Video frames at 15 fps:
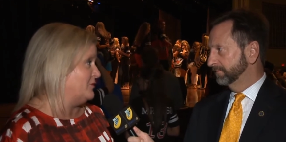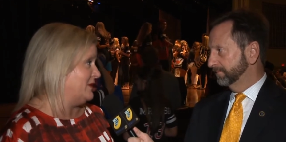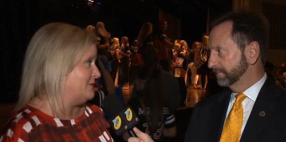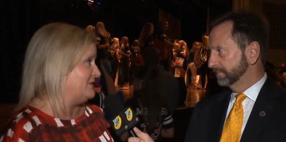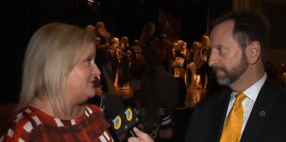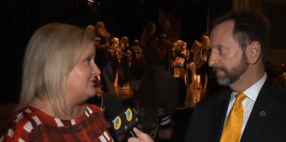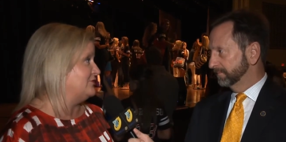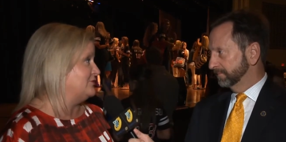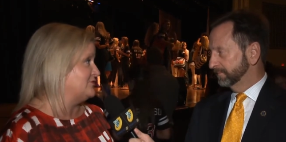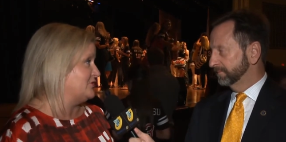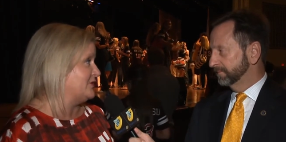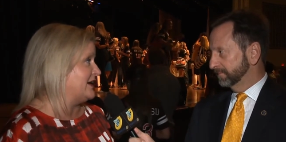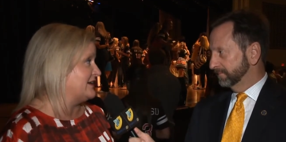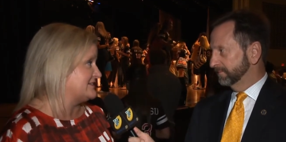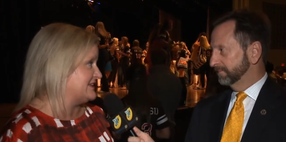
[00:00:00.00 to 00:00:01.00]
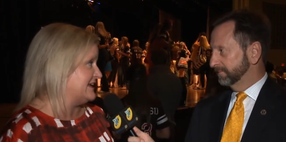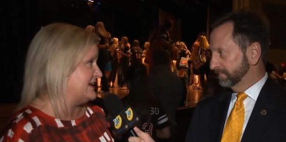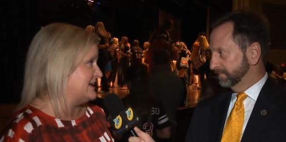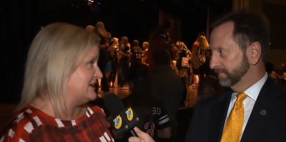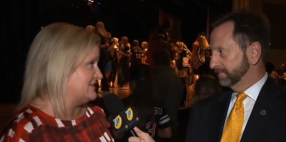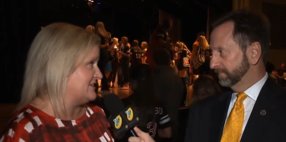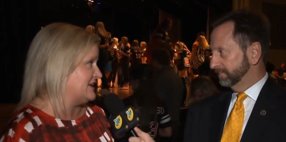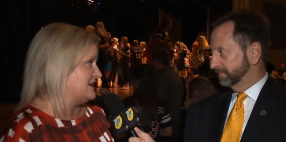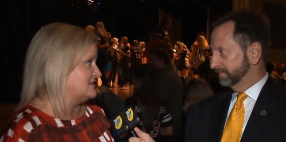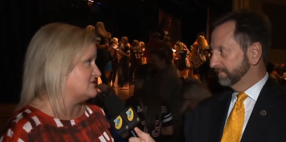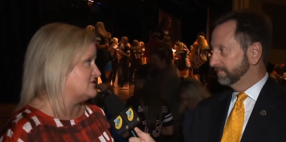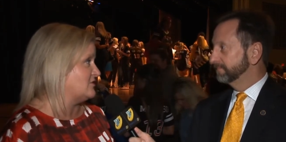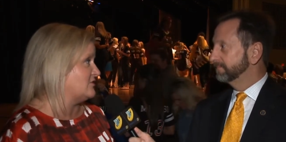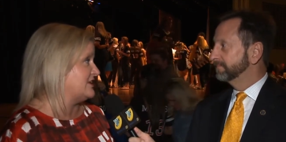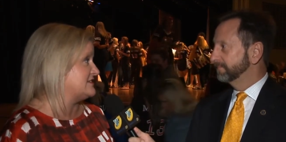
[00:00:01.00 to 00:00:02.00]
Speaker 1: women who do outstanding things.
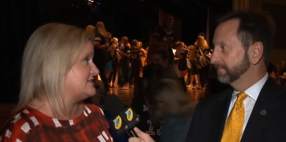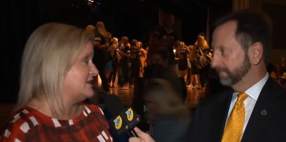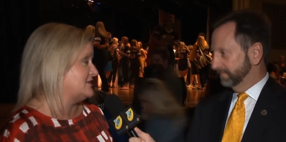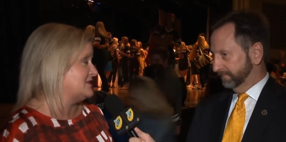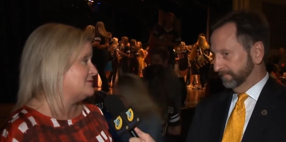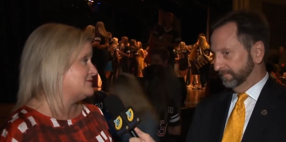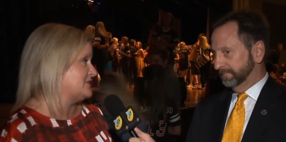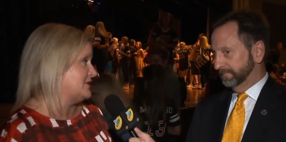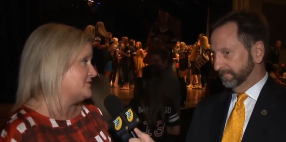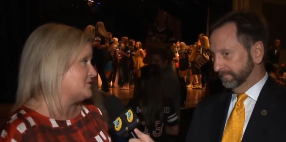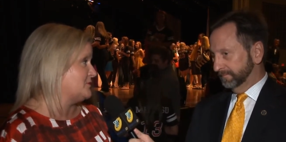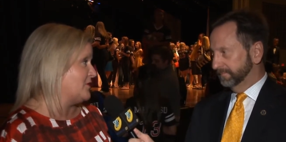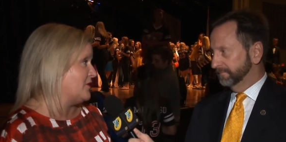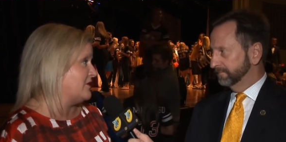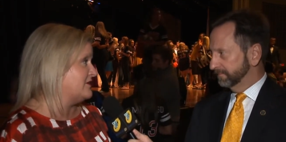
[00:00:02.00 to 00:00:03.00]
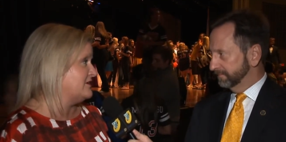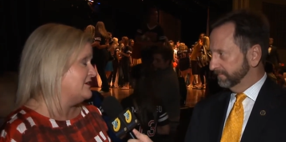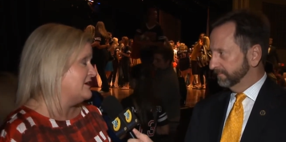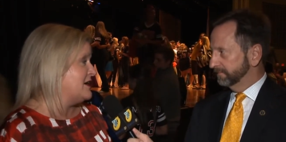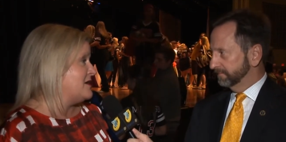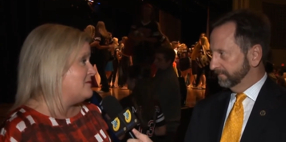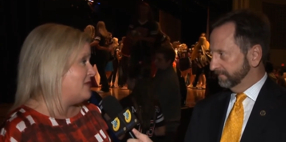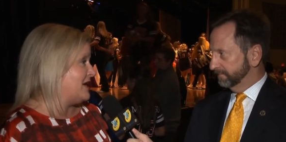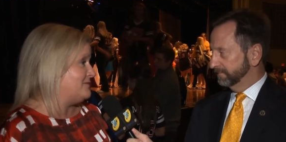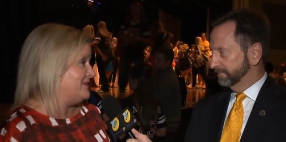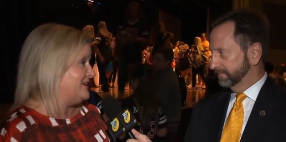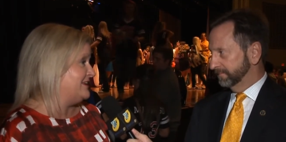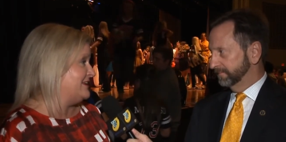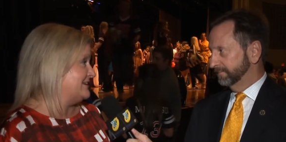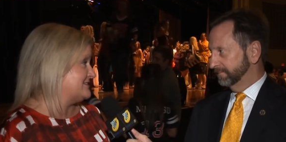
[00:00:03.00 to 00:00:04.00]
So they set themselves apart by
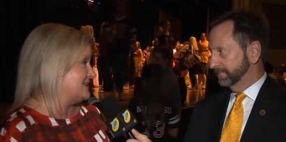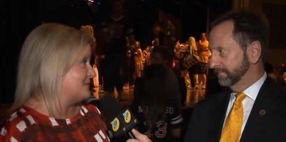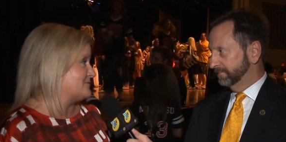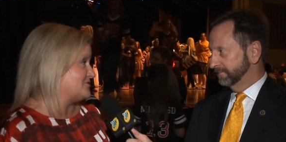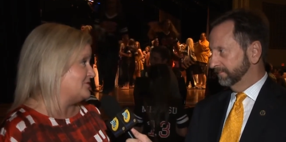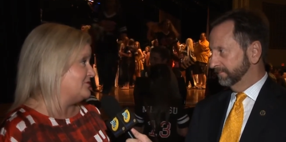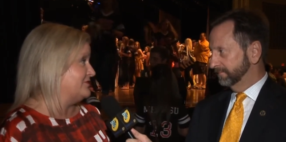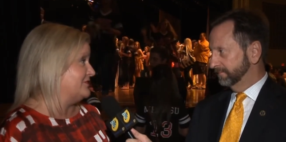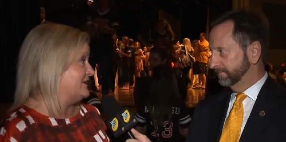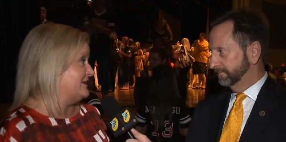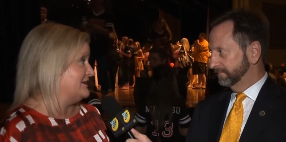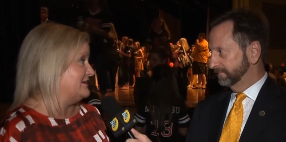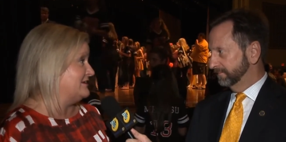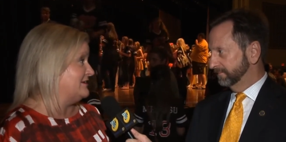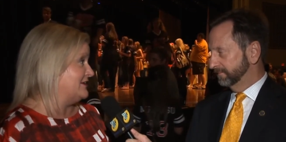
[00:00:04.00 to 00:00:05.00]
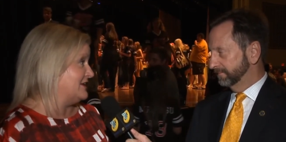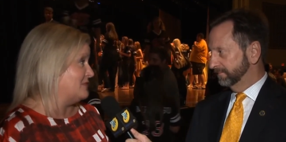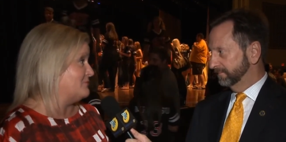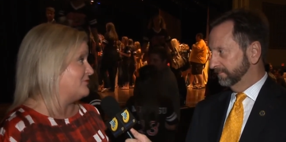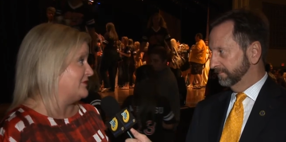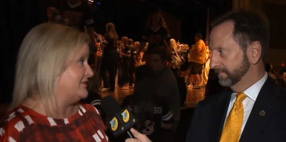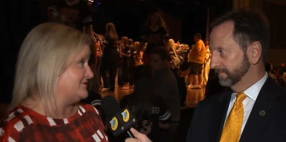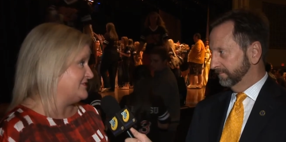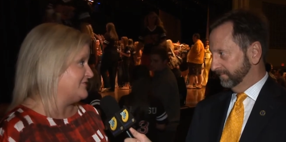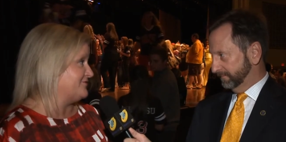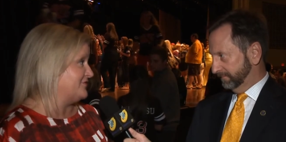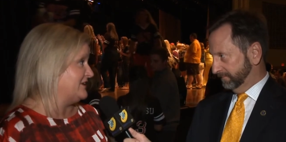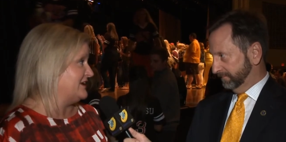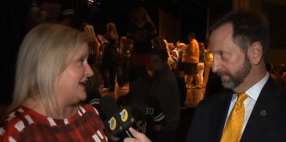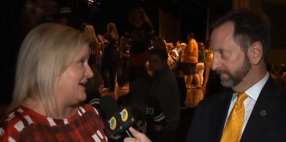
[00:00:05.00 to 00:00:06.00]
being exceptional in a number of
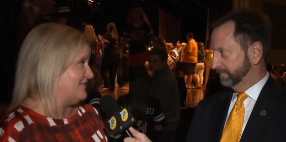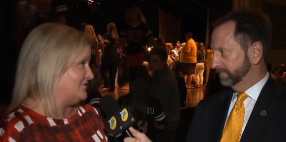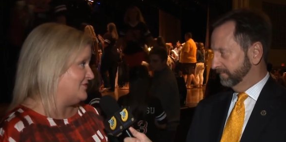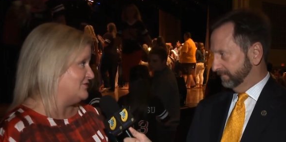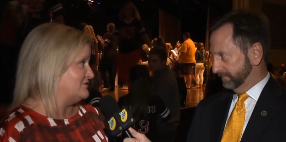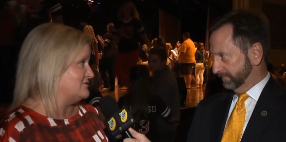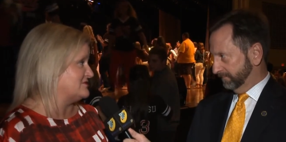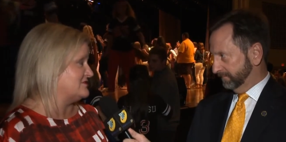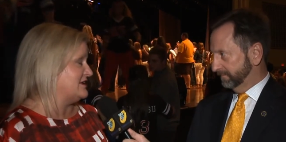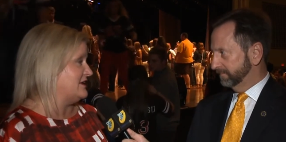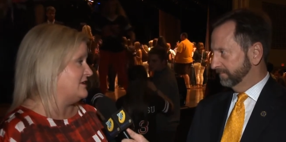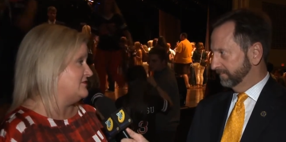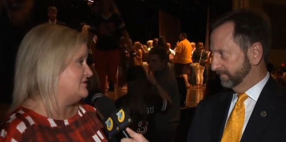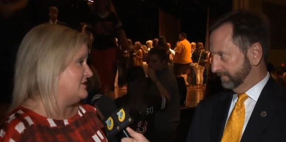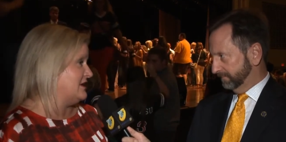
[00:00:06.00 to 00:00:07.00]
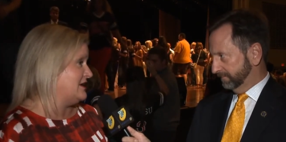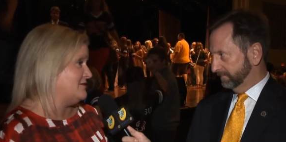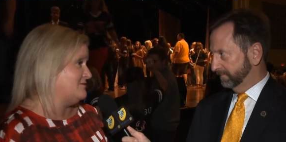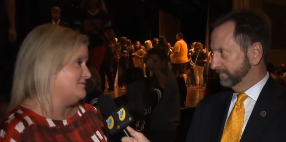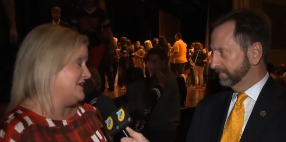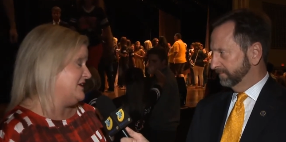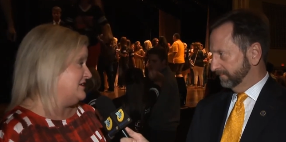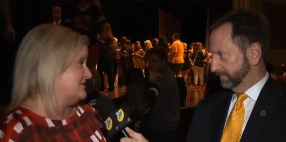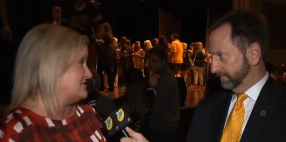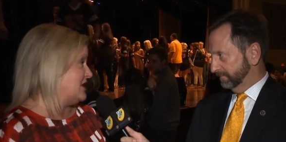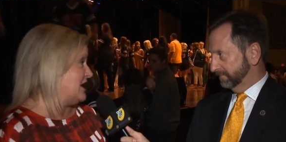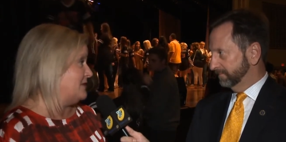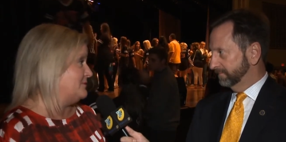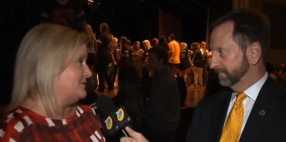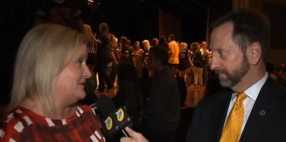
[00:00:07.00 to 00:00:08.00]
different avenues and um, being
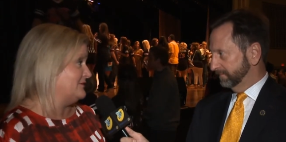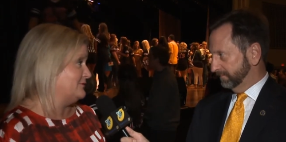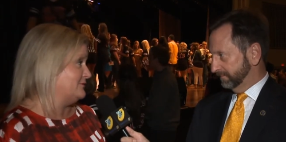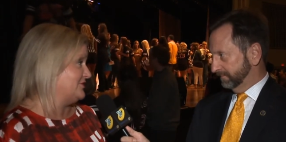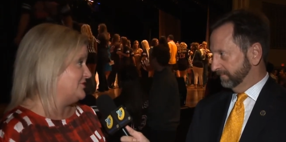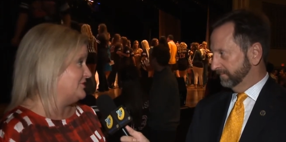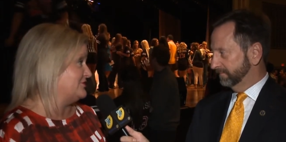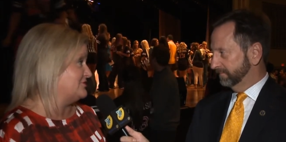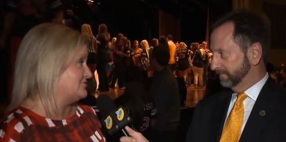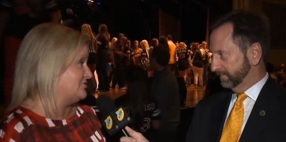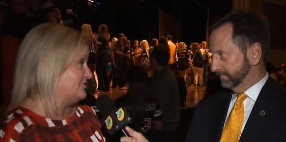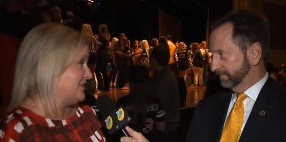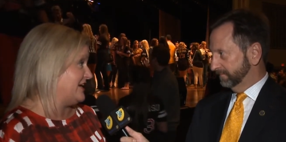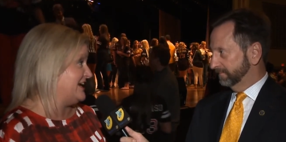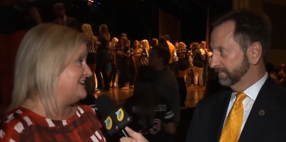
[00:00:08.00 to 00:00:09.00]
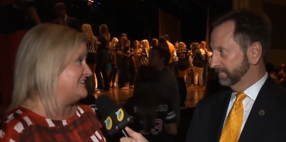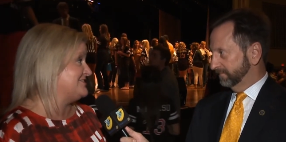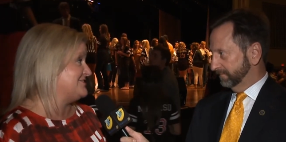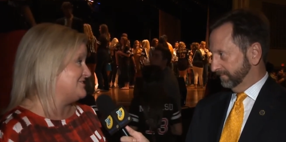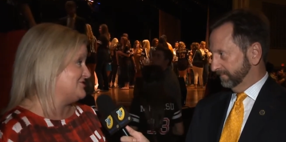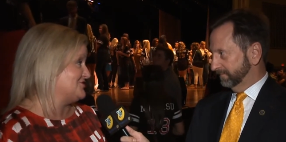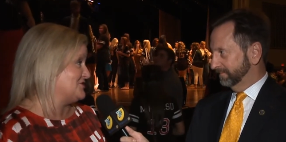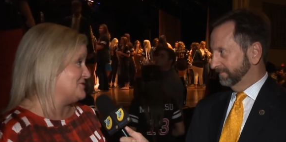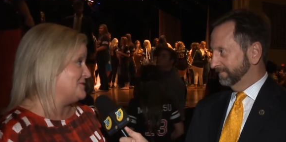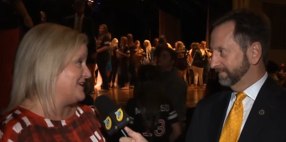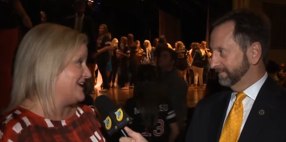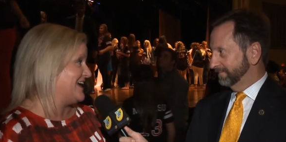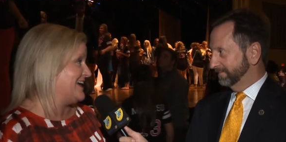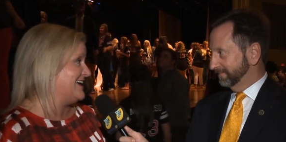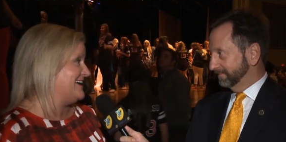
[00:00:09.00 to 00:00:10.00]
top with their grades and
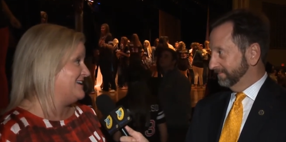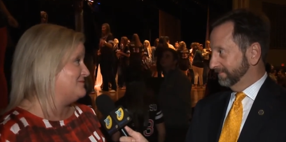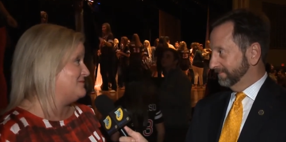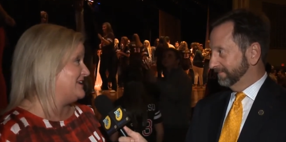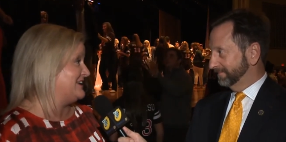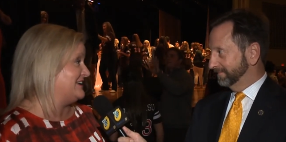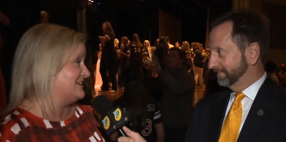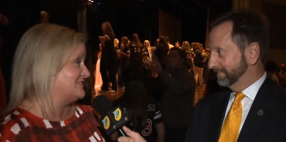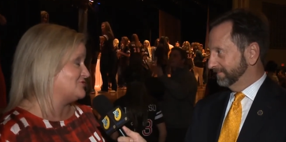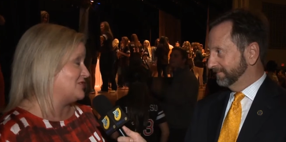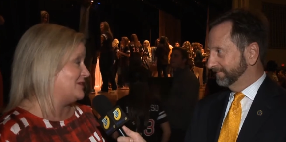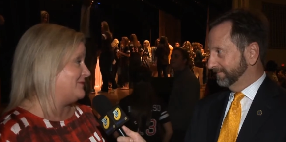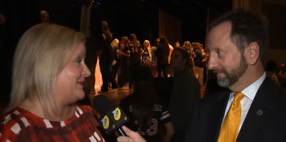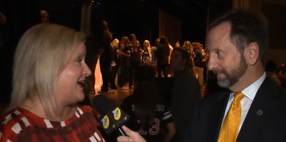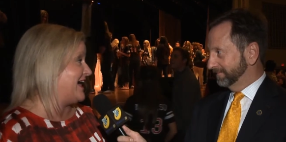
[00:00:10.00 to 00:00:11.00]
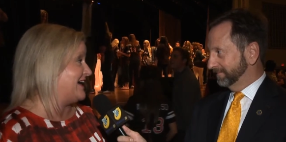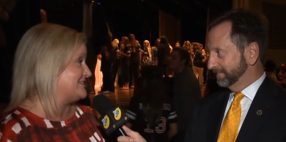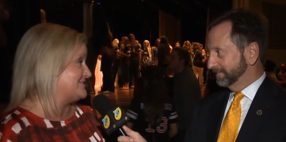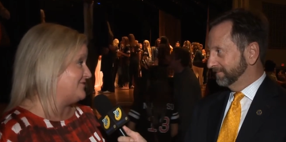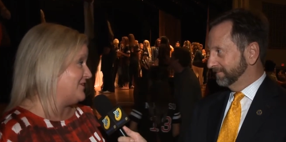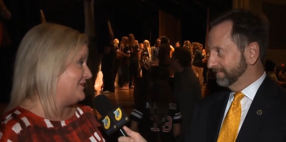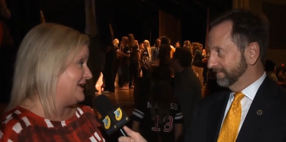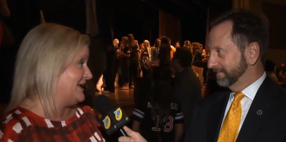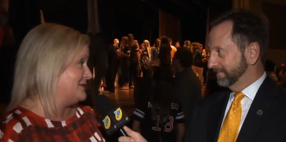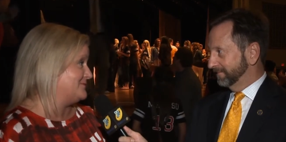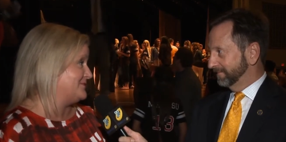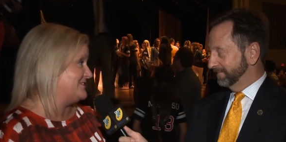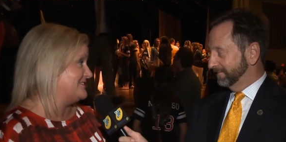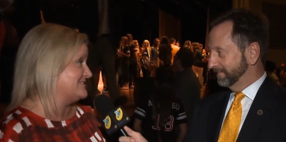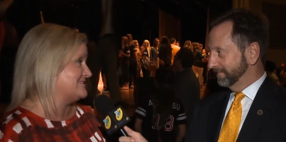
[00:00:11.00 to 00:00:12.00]
GPA, being extremely active on
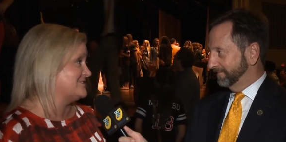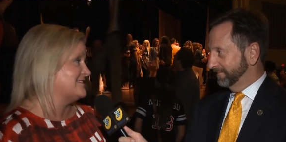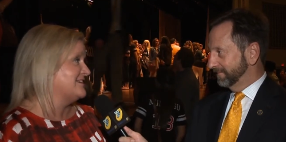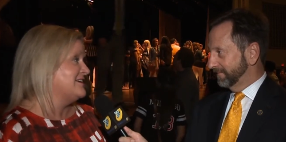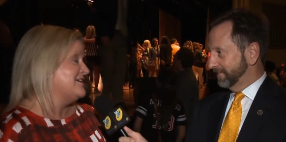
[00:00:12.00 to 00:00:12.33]
campus,